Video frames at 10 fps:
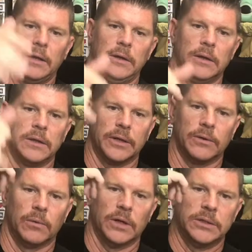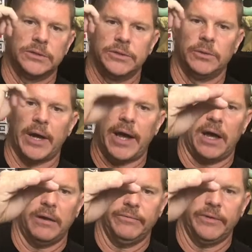you click the ones you
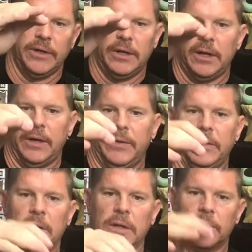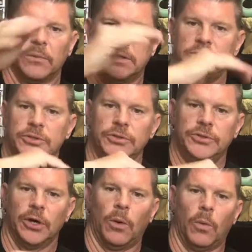have, and then you click the ones you
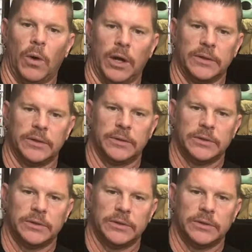don't want.